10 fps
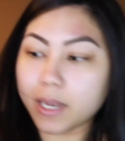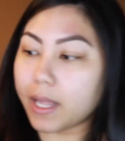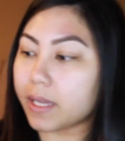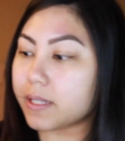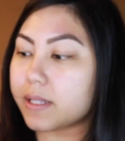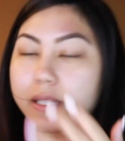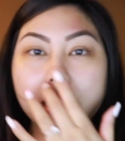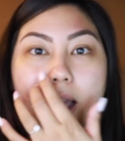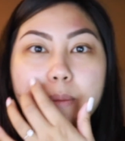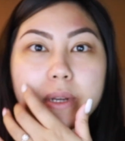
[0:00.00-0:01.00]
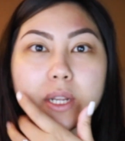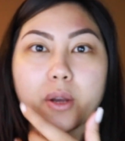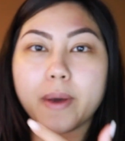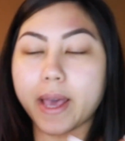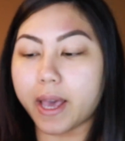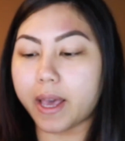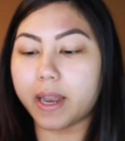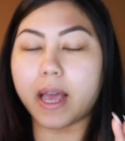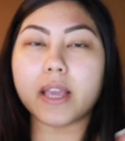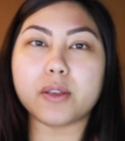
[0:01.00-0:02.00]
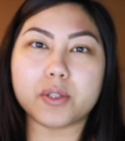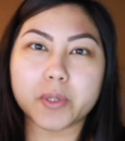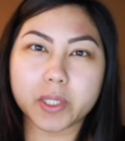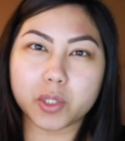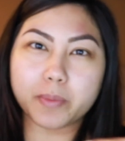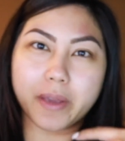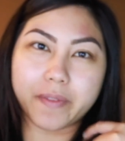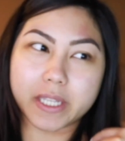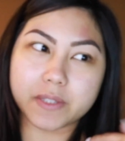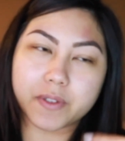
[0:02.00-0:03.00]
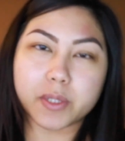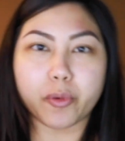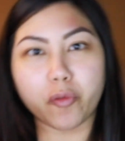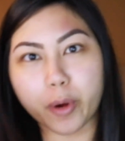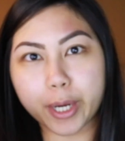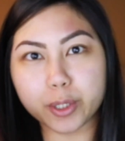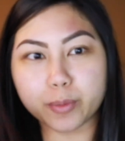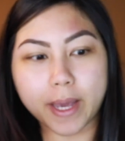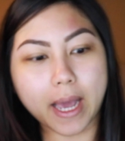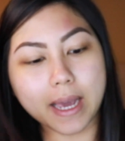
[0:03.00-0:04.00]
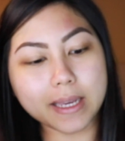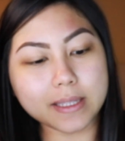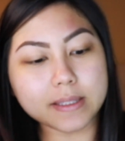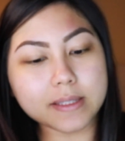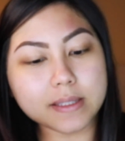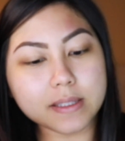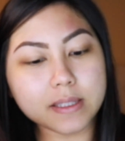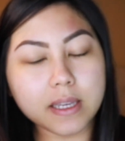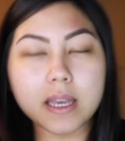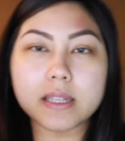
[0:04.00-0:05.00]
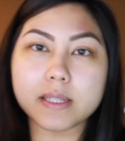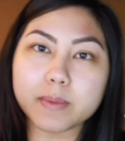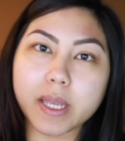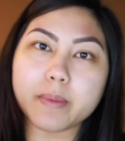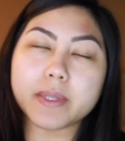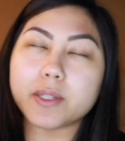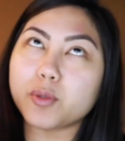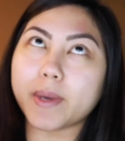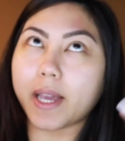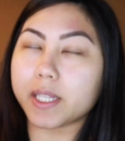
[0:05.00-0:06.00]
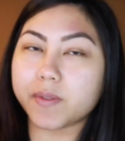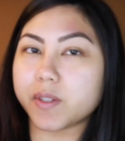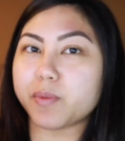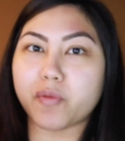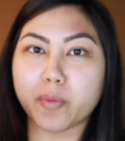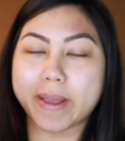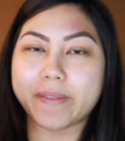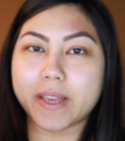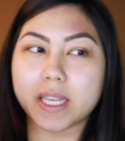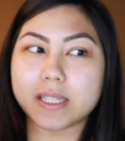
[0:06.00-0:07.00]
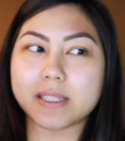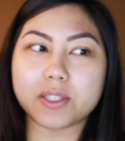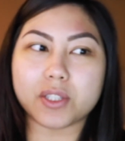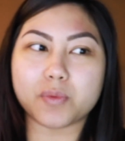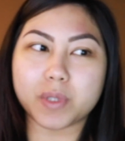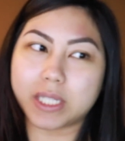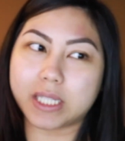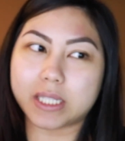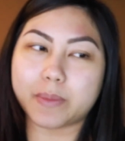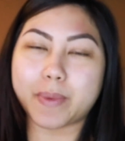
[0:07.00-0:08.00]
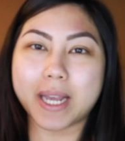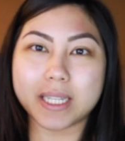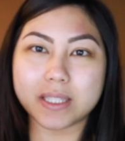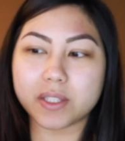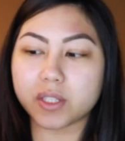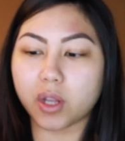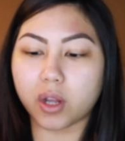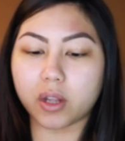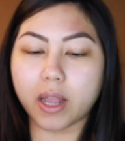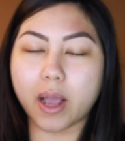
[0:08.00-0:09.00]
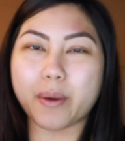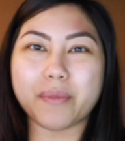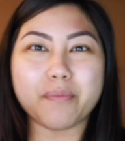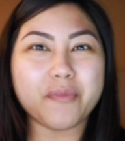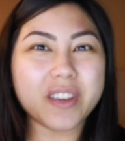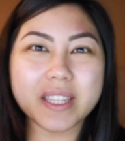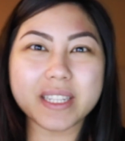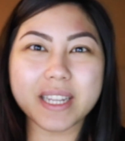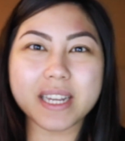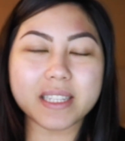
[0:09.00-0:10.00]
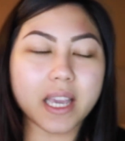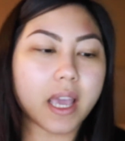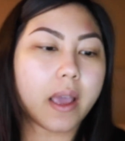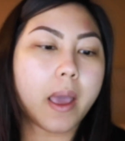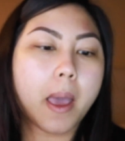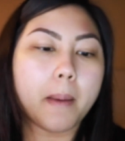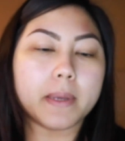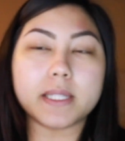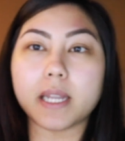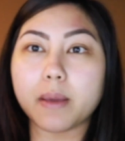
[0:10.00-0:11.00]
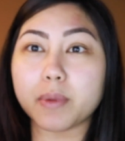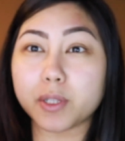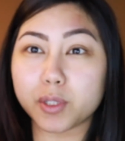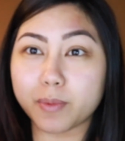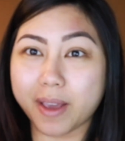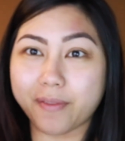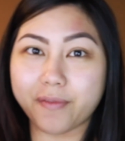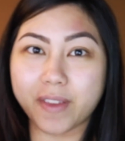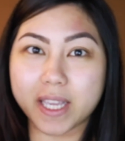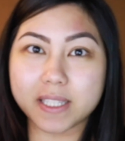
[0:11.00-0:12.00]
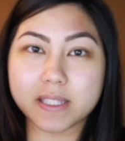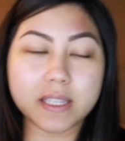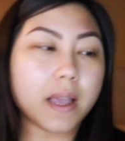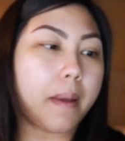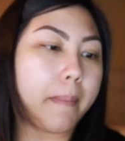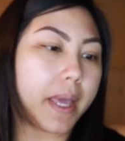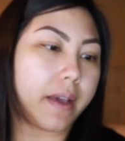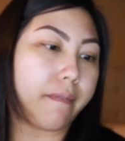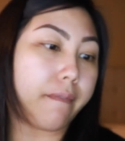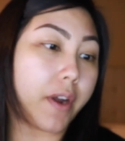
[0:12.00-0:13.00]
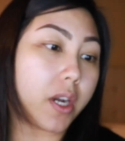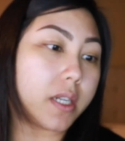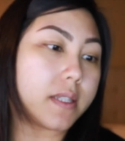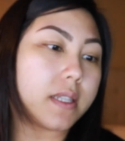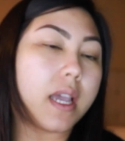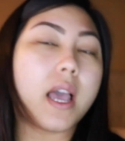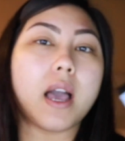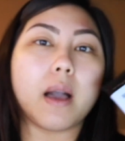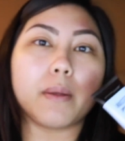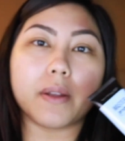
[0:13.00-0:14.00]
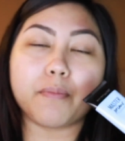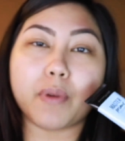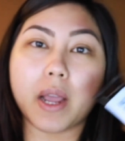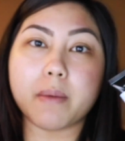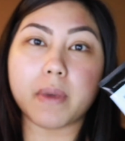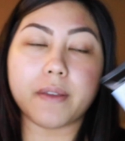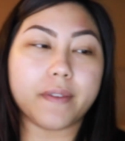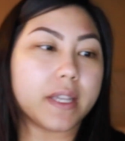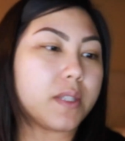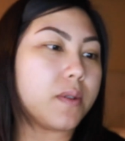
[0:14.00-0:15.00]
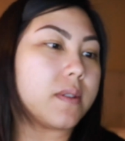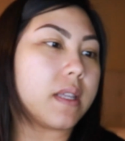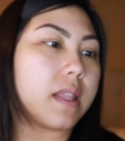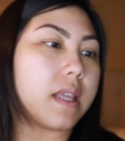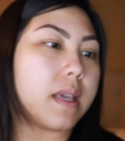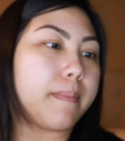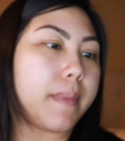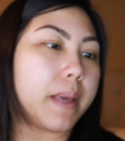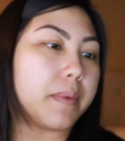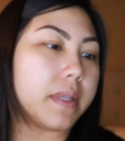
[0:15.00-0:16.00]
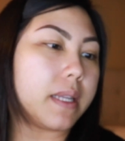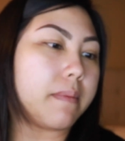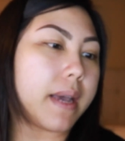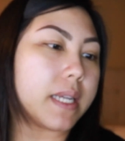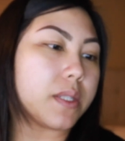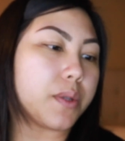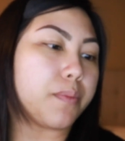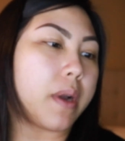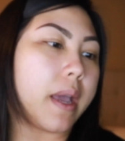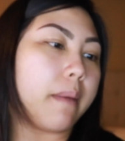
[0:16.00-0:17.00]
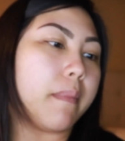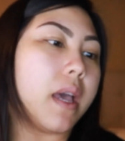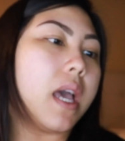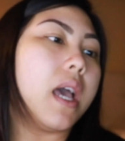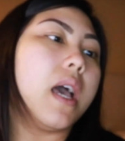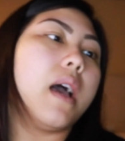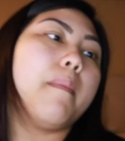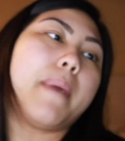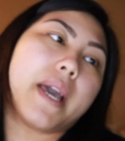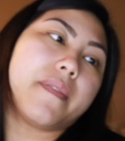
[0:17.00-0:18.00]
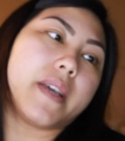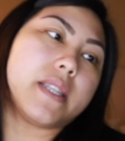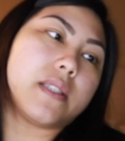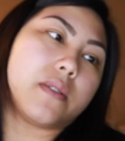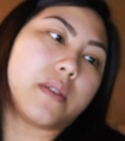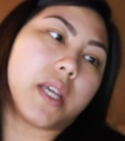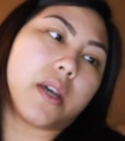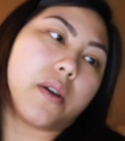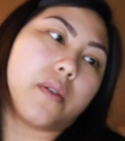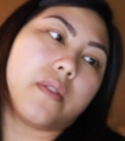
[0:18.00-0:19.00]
Next, I'm gonna go ahead. I usually do my face first before I do my eyes. Sometimes I do my eyes first before my face. It just really depends on how I'm feeling that day. But today I'm gonna do my face makeup first. I'm gonna prime my face using the Maybelline Master Prime by Face Studio.